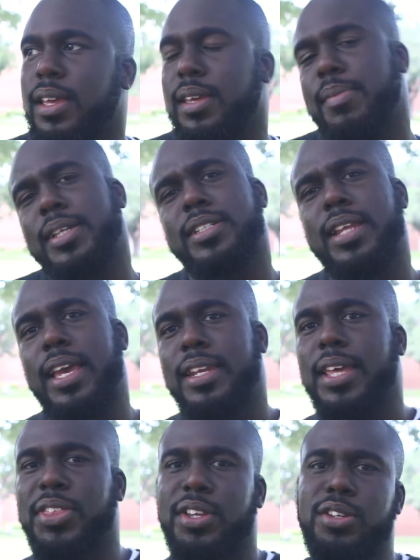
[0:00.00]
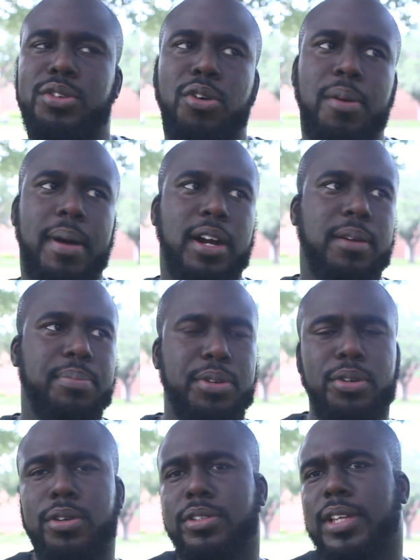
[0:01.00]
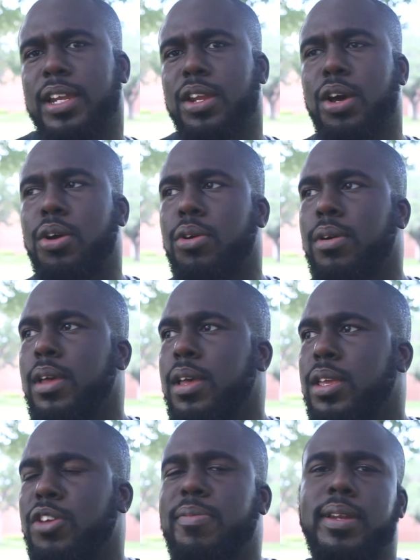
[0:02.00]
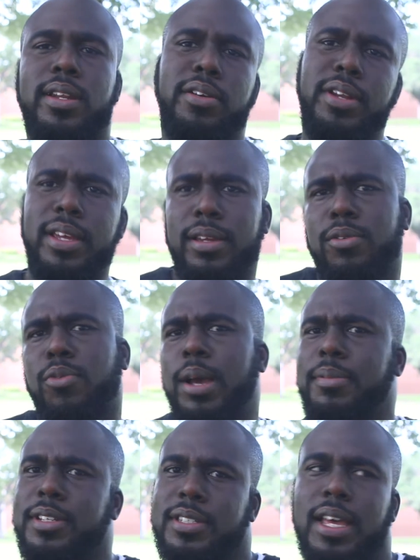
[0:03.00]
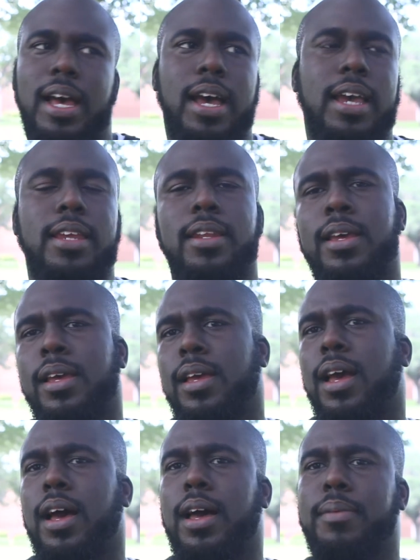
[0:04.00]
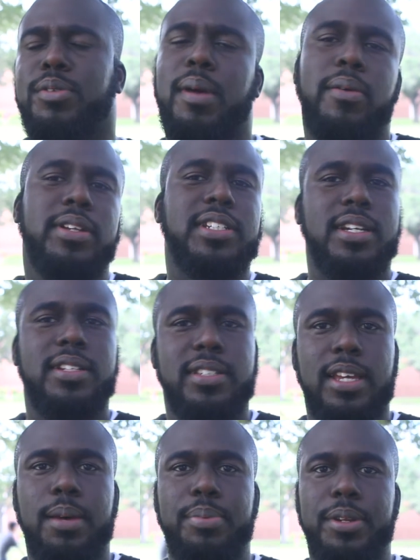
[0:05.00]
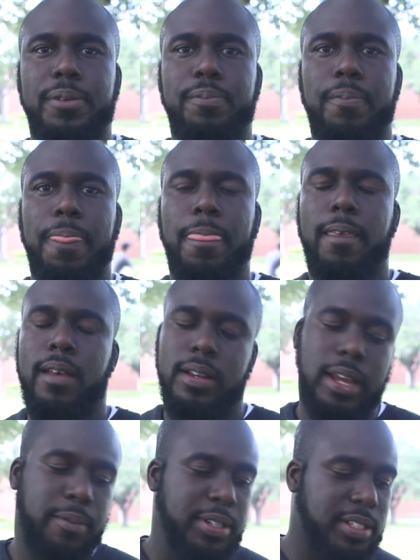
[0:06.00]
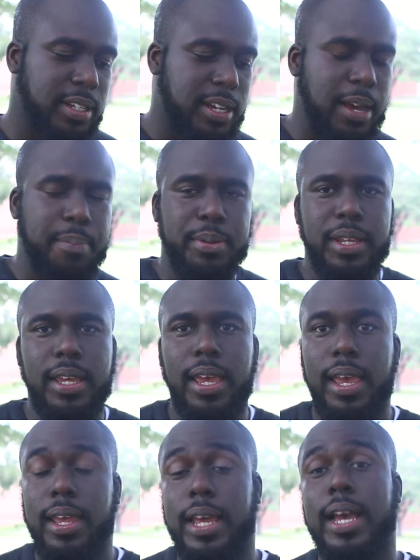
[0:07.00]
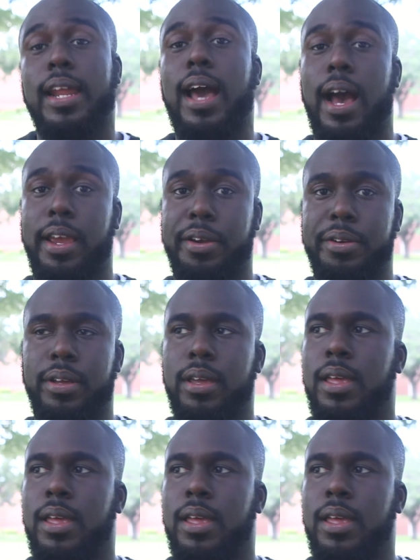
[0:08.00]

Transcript: He mentioned, hey, Nathan, you know about computers. I know you've been learning web design. You might want to check out this company. Now, I went to the company and I got hired.